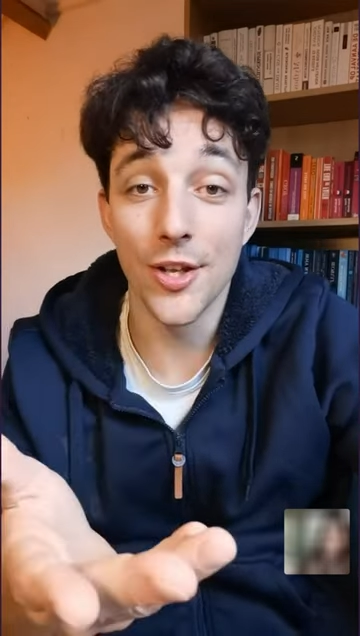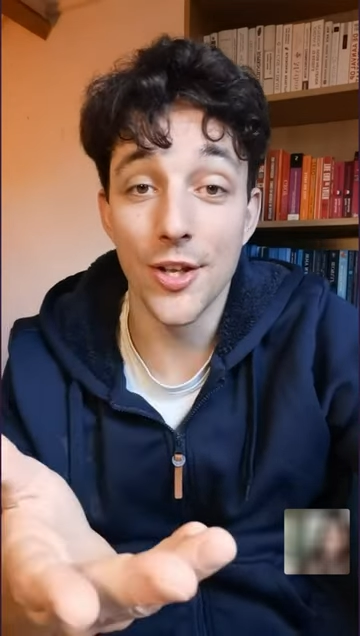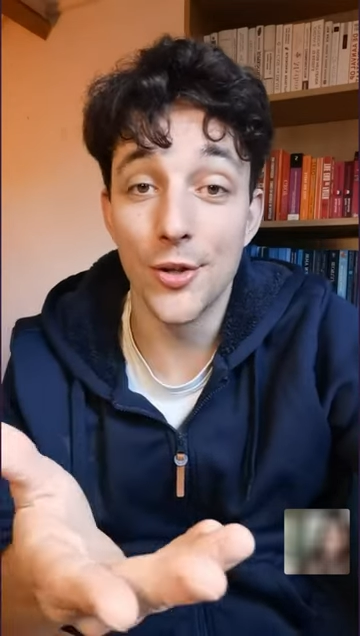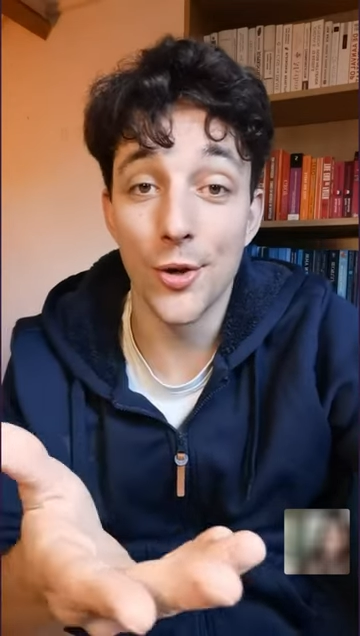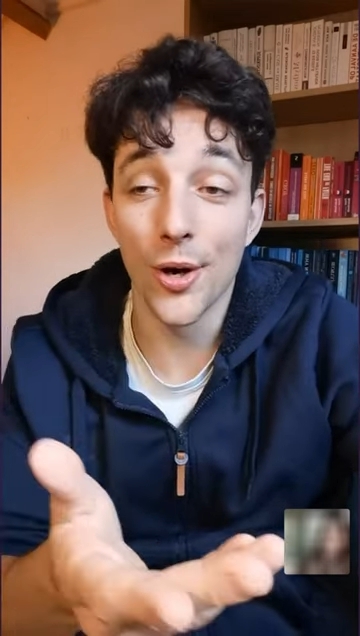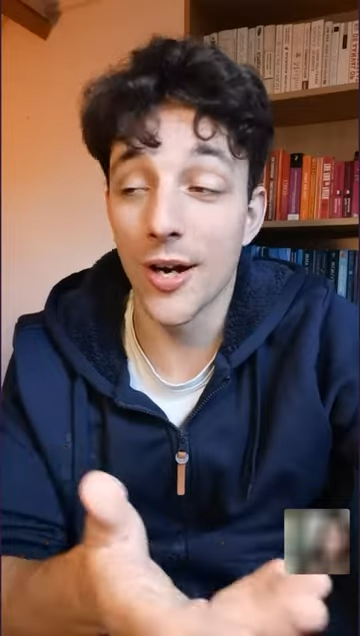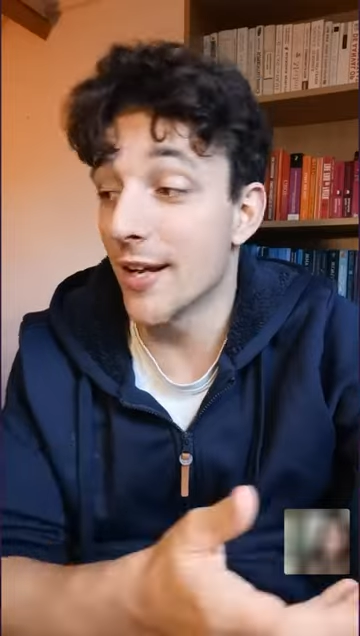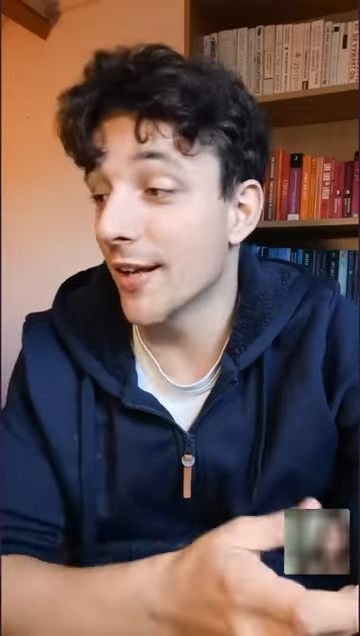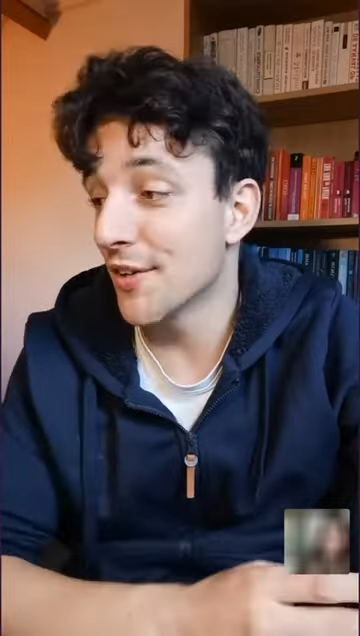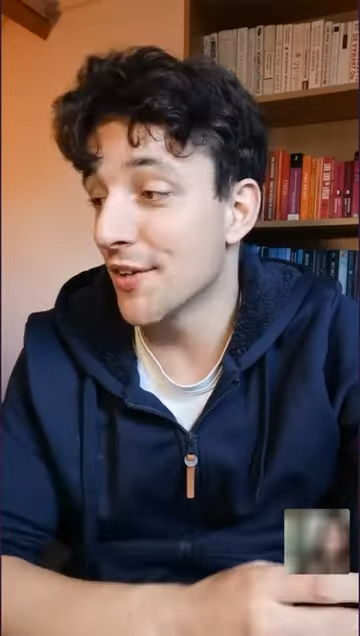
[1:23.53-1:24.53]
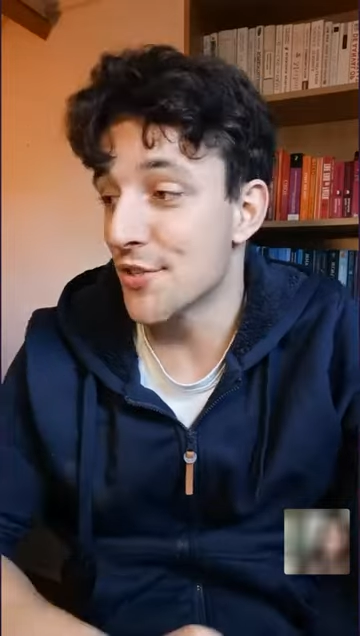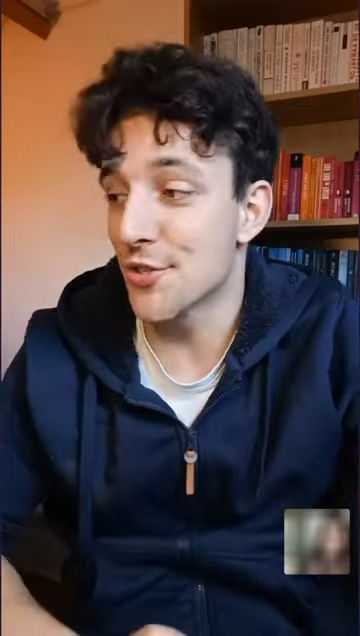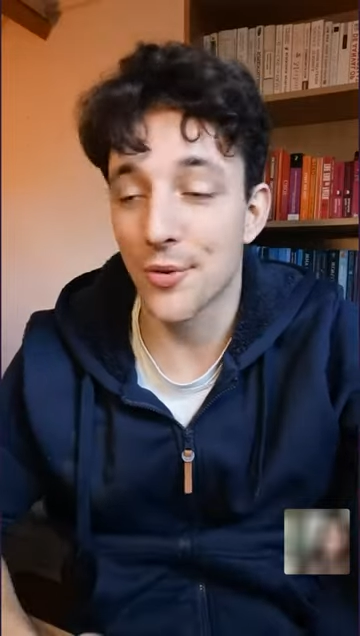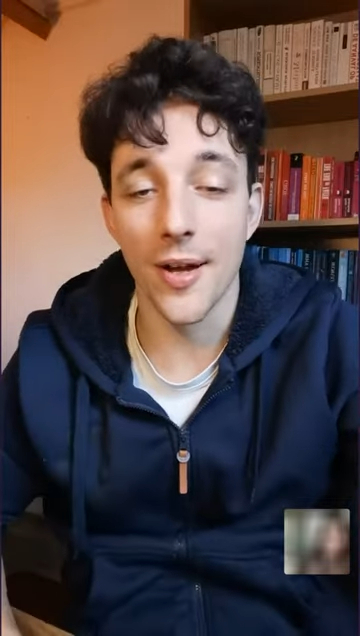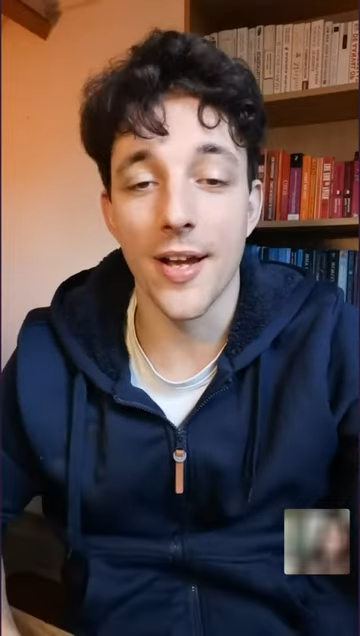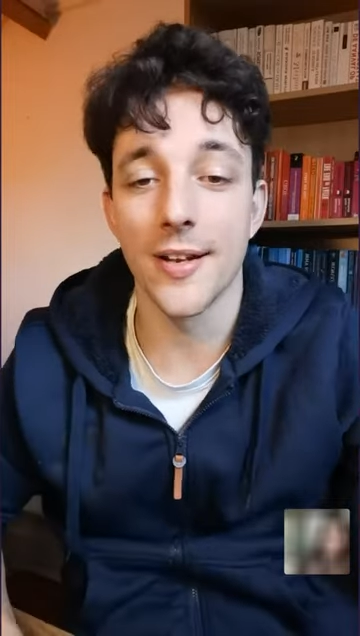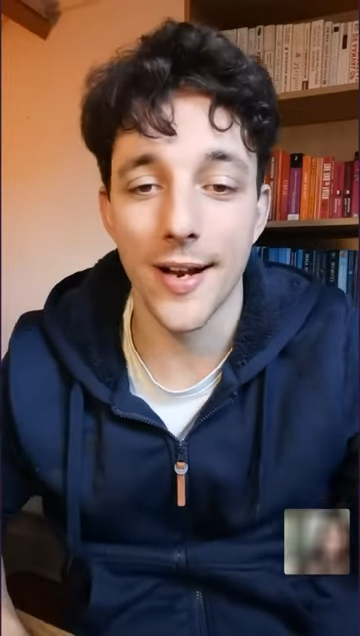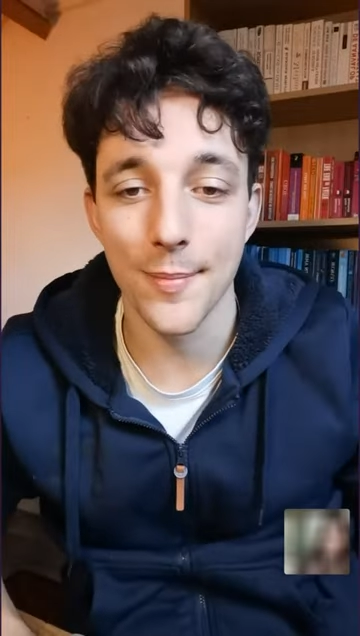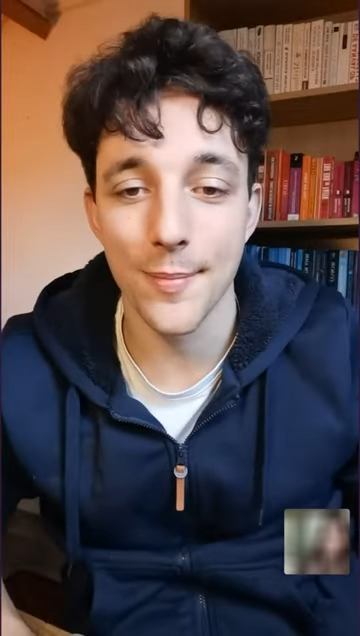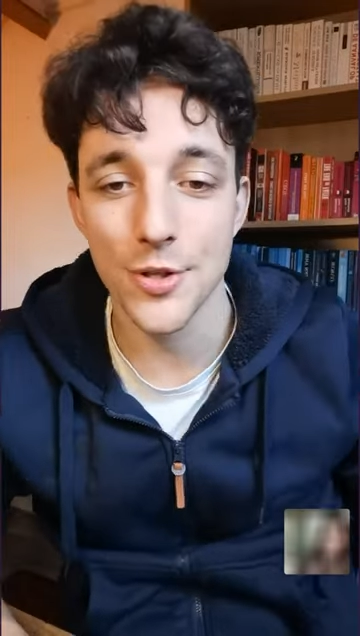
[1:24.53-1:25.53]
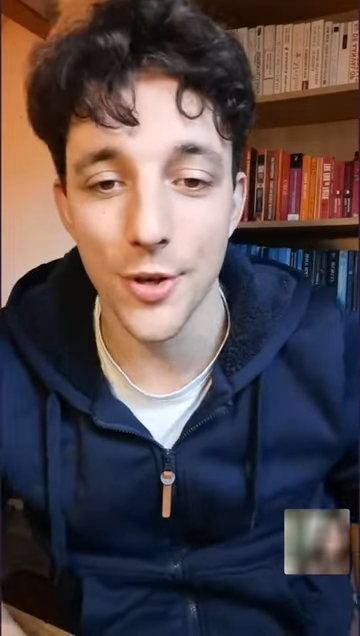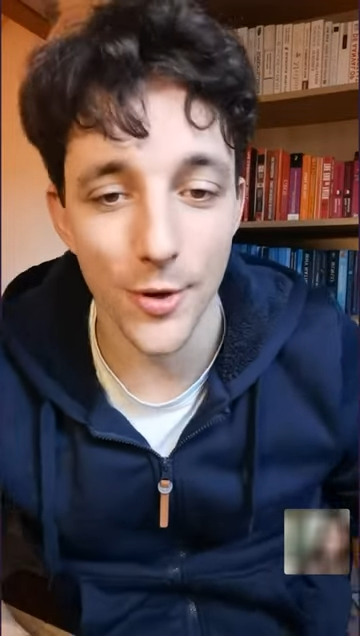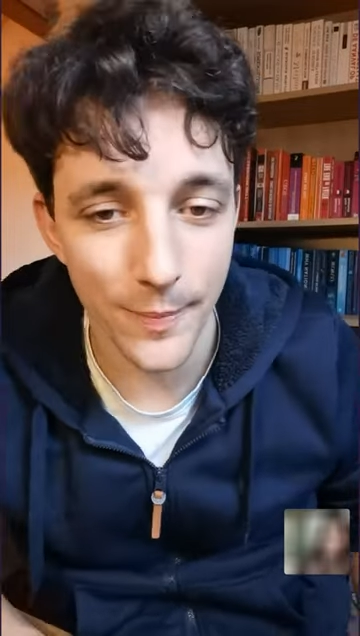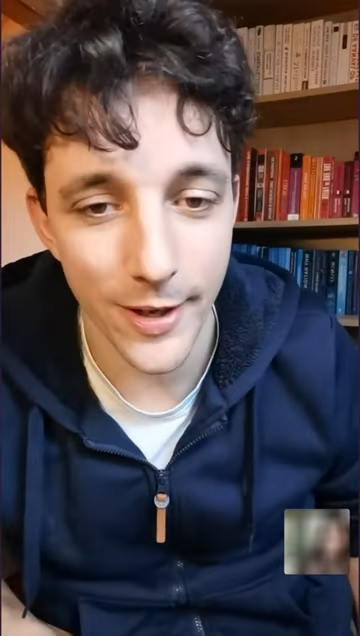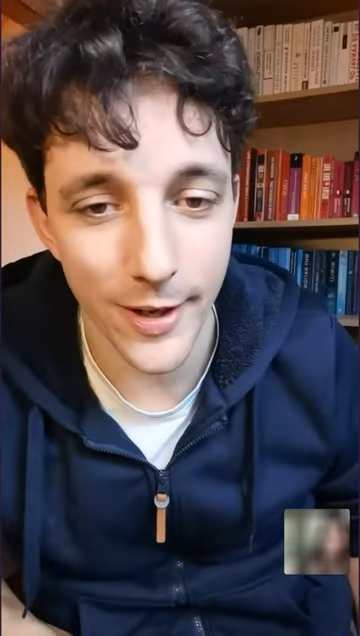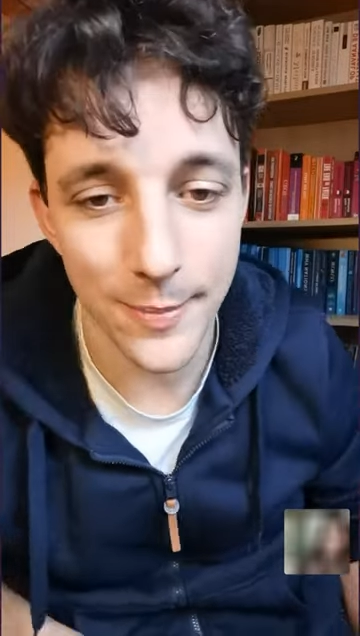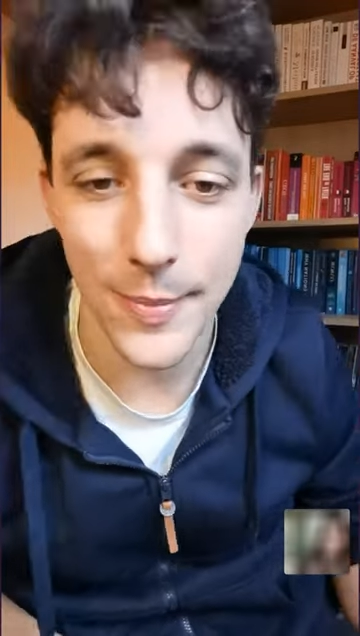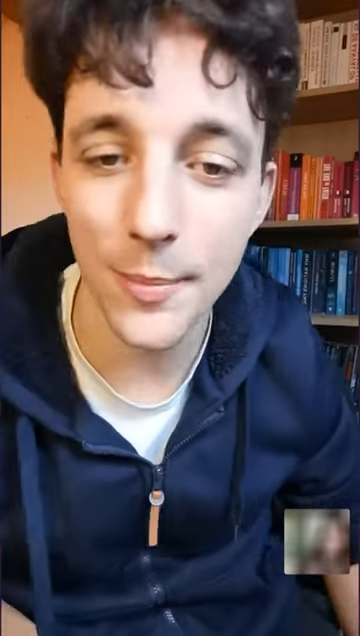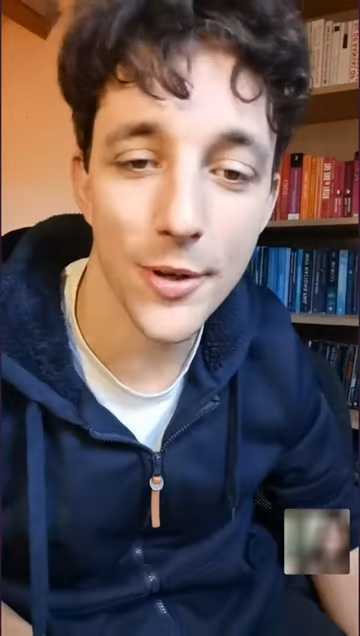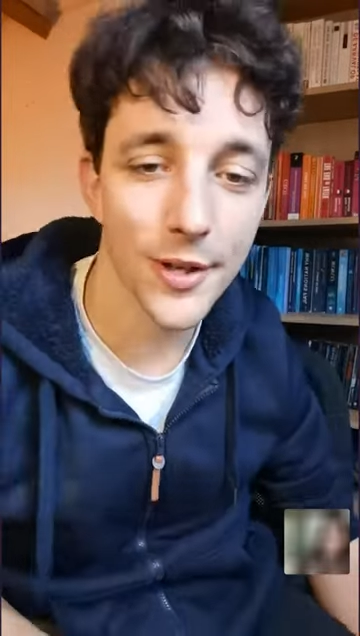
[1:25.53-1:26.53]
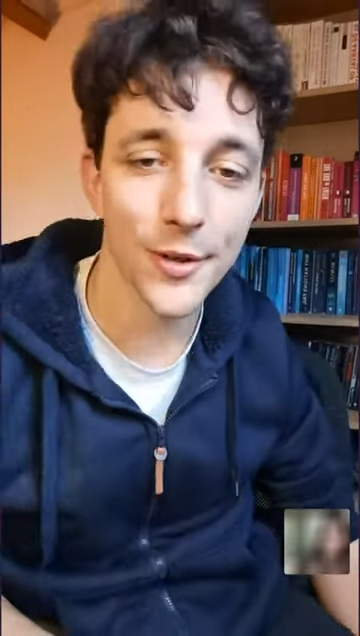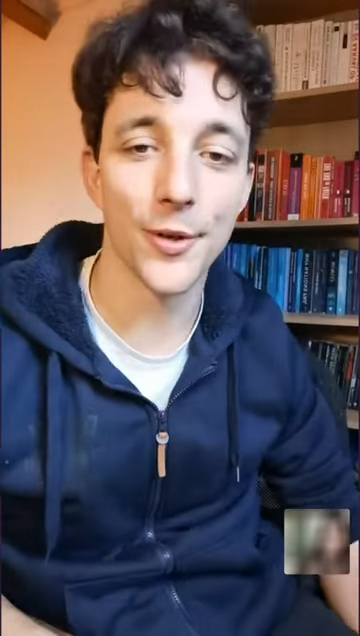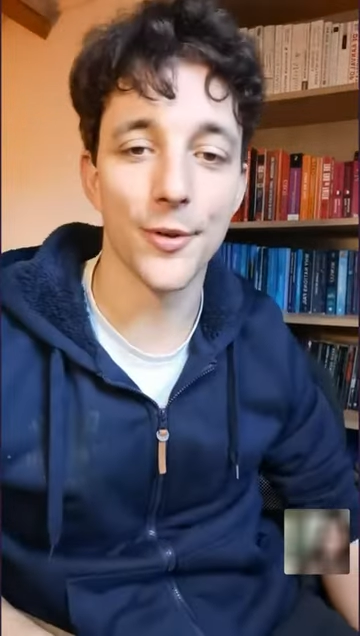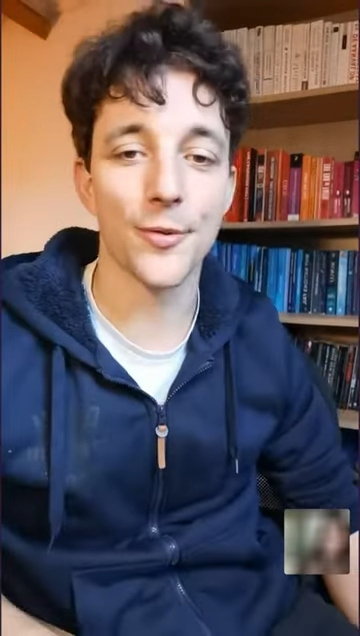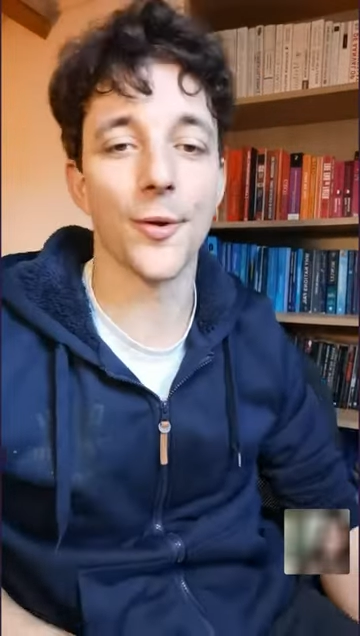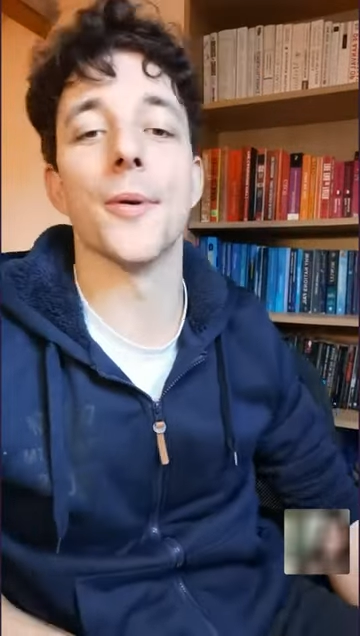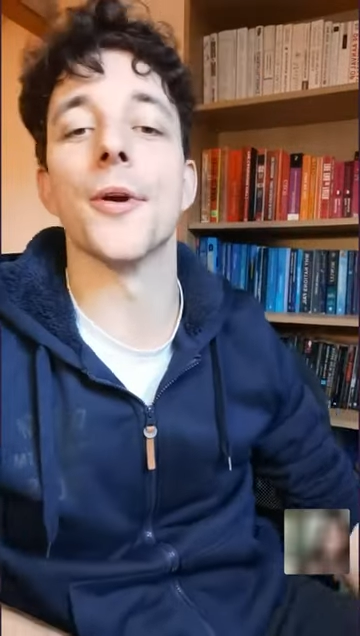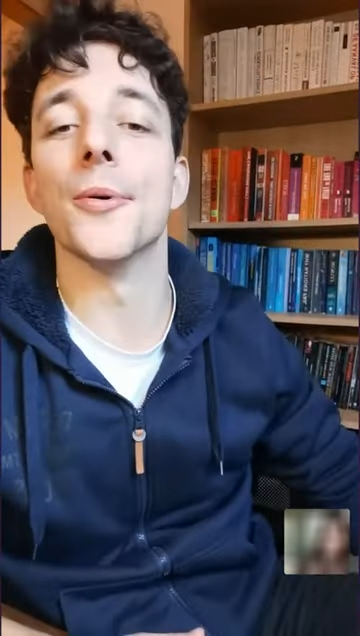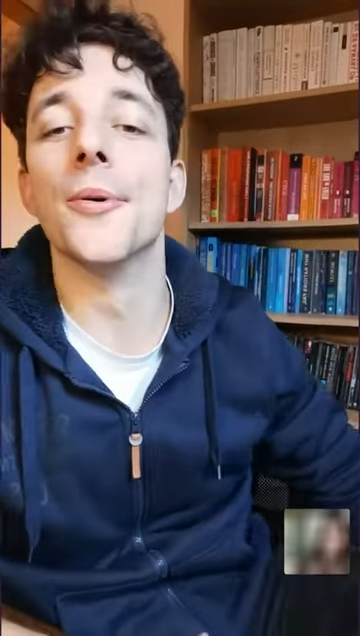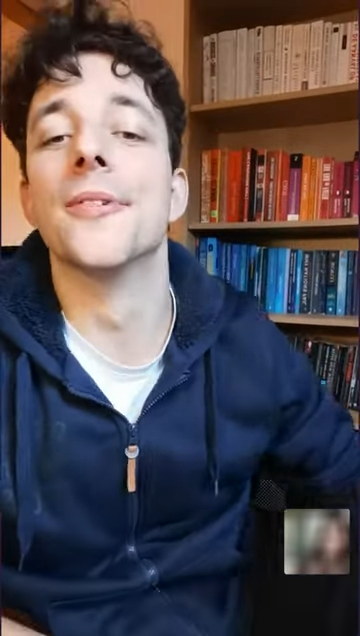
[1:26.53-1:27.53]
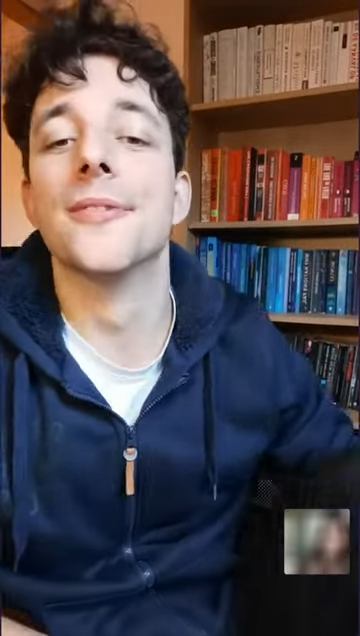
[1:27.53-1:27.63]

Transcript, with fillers: your English is great, and I'm sure many people can learn from you.